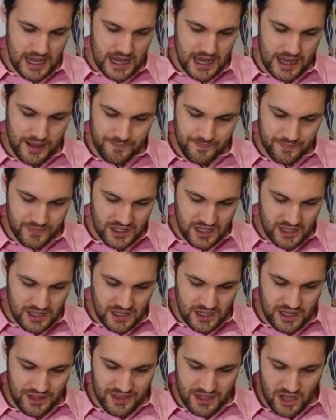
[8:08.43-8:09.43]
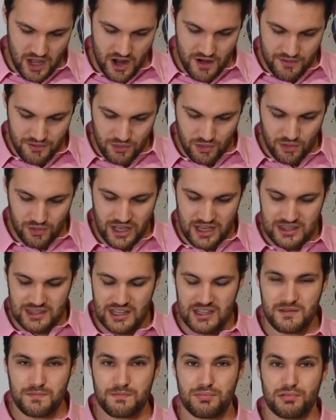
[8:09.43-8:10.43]
Um, I think overall that,
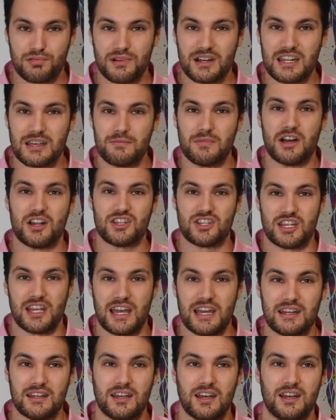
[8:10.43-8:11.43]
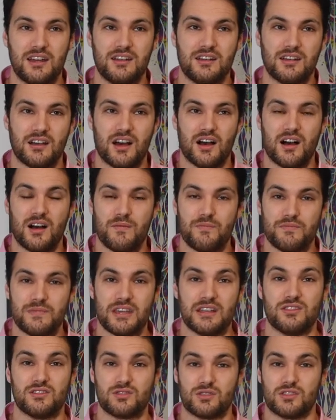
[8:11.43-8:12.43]
that's pretty much it um,
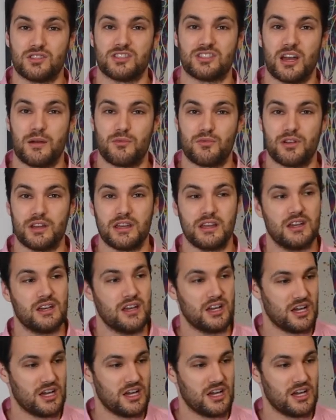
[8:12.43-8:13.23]
in sort of summary